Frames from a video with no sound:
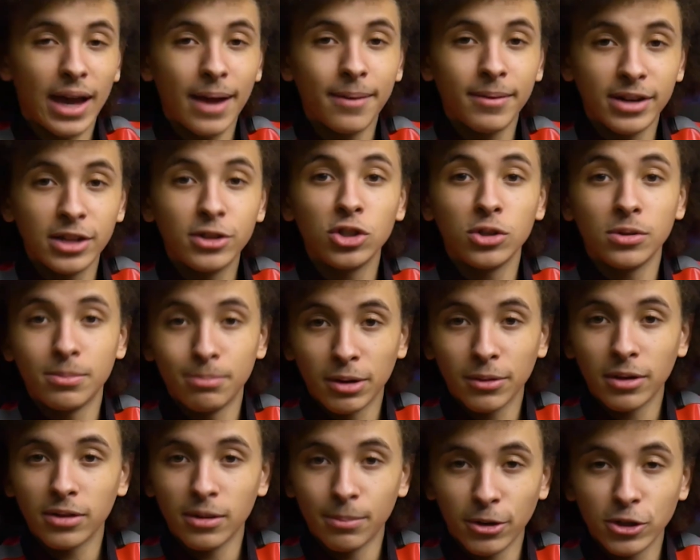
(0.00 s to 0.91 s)
I'm gonna do
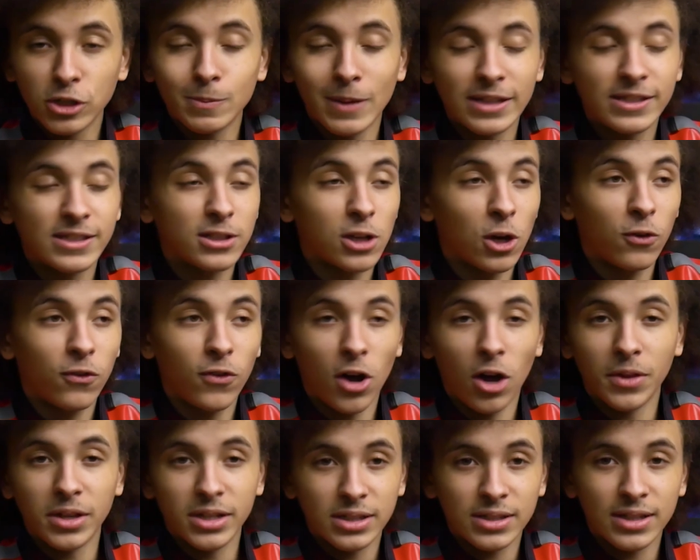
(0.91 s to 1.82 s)
the merch myself,
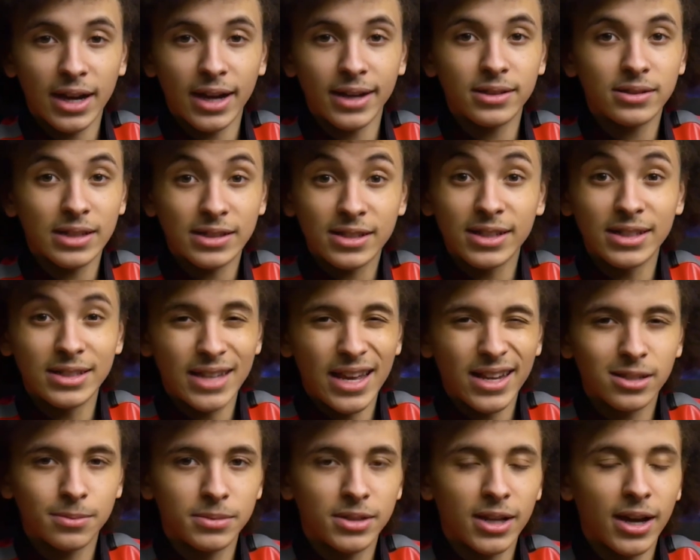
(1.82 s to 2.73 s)
all the designs, that's gonna take some